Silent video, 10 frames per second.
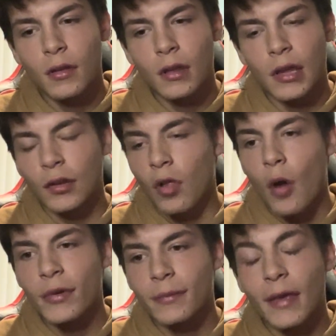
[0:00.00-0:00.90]
And you'll
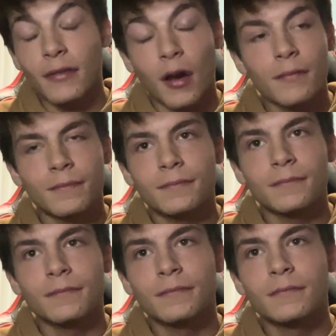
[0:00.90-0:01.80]
always mess up.
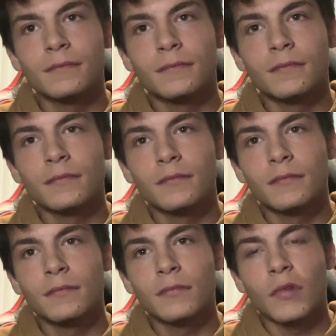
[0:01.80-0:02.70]

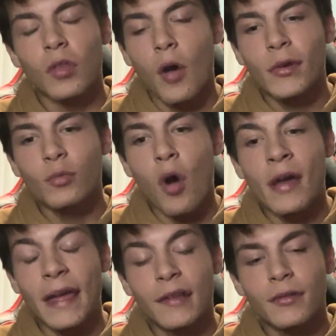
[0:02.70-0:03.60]
You'll always
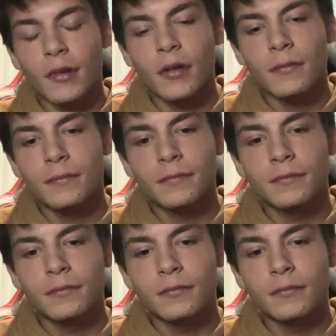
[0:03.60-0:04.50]
want an answer.
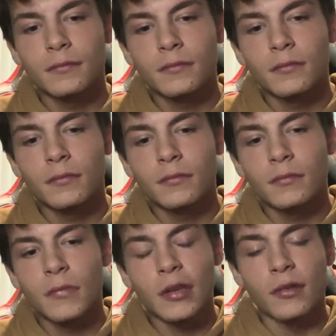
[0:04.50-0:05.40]

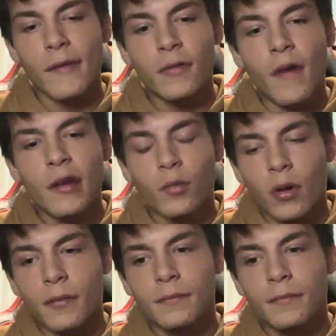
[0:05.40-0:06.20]
And you'll never find one.